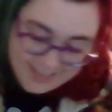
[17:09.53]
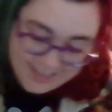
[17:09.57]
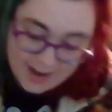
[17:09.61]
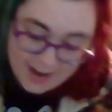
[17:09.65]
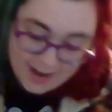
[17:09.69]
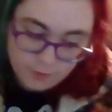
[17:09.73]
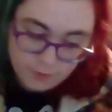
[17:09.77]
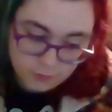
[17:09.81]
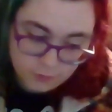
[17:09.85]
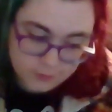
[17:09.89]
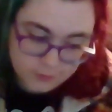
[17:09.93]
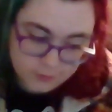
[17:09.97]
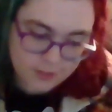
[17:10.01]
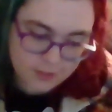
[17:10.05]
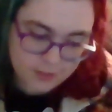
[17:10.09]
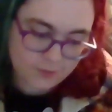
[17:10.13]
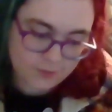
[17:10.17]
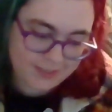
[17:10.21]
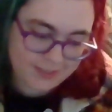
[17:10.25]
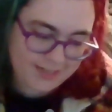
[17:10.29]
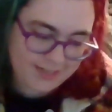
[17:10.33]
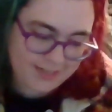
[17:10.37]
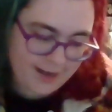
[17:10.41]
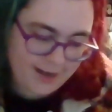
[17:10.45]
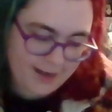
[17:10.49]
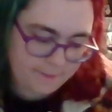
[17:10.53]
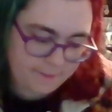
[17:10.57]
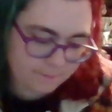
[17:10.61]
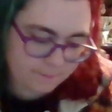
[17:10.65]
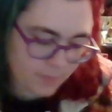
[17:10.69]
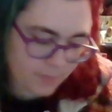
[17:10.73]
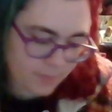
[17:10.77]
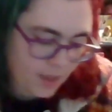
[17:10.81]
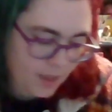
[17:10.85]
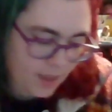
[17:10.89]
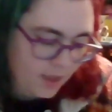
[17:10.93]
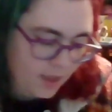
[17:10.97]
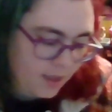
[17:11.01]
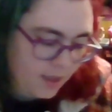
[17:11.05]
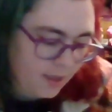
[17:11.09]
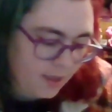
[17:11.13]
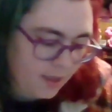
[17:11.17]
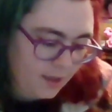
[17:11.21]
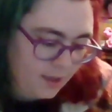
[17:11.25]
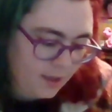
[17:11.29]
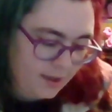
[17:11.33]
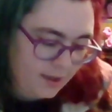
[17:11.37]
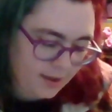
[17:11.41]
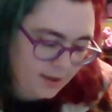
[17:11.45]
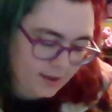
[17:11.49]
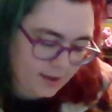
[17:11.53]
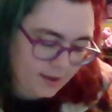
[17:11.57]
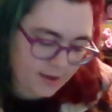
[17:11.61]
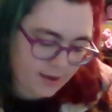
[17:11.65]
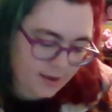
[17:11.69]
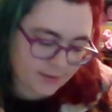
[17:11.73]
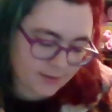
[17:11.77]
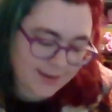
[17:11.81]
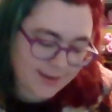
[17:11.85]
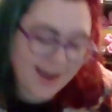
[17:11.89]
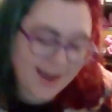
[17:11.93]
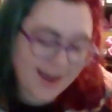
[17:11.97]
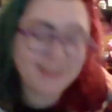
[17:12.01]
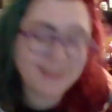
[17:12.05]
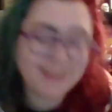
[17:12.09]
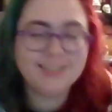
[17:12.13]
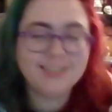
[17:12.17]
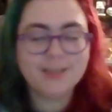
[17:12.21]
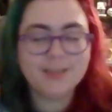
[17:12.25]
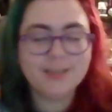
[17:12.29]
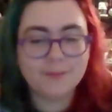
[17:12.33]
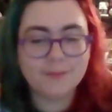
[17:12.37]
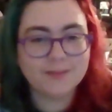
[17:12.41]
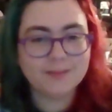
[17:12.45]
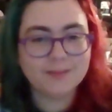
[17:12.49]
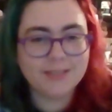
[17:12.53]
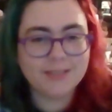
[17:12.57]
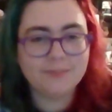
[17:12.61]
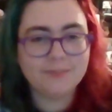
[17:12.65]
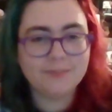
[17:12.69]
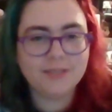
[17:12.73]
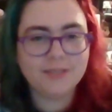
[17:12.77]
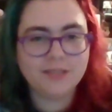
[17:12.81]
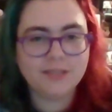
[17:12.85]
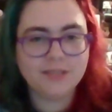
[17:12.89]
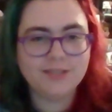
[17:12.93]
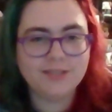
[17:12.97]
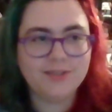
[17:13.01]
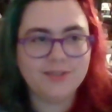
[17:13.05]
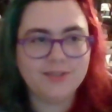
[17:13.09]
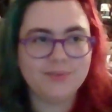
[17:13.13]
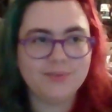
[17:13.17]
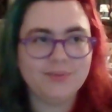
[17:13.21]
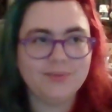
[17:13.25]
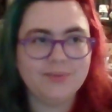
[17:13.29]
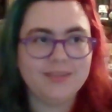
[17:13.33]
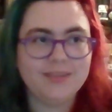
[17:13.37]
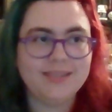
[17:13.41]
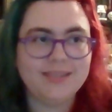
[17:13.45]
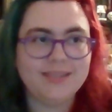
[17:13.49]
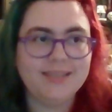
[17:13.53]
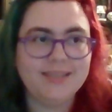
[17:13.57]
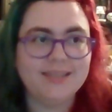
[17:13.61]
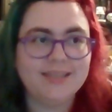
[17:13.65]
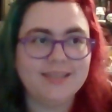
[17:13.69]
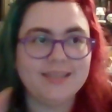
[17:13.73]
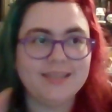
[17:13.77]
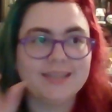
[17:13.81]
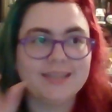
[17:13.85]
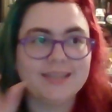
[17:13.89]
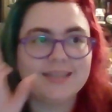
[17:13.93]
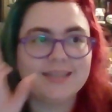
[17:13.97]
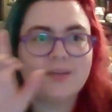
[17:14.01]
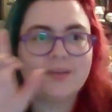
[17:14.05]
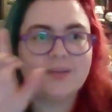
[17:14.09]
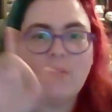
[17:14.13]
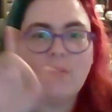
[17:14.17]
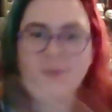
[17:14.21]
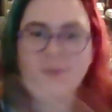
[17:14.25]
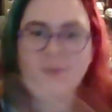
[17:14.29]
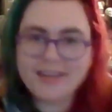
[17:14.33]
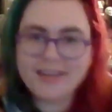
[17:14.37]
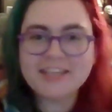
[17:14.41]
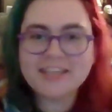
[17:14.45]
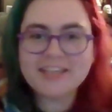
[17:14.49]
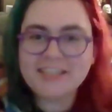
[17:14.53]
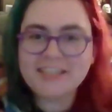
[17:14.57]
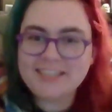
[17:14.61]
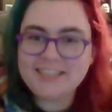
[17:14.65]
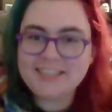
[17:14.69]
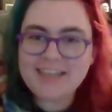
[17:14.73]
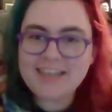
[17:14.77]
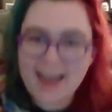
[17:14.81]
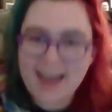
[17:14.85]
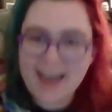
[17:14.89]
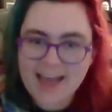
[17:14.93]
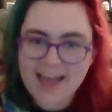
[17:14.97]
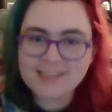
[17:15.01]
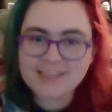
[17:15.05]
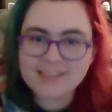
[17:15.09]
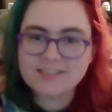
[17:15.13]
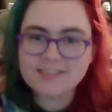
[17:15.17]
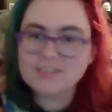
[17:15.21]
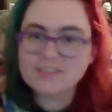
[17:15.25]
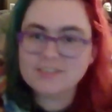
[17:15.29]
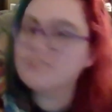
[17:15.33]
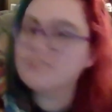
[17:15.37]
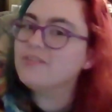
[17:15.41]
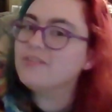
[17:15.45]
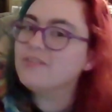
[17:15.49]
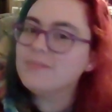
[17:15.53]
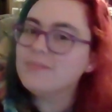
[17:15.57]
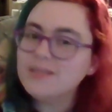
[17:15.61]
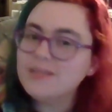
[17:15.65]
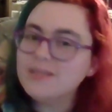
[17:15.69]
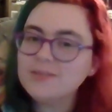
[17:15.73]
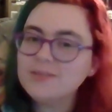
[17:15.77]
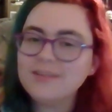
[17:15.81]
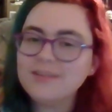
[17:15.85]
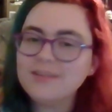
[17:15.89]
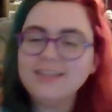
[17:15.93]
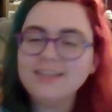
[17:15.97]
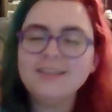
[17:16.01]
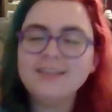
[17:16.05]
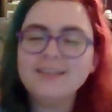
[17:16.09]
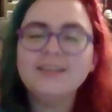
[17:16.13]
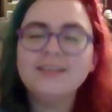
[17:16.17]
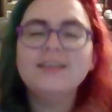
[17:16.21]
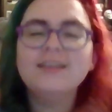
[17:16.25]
I rolled this one today. And I double dipped into the weekly tasks from this one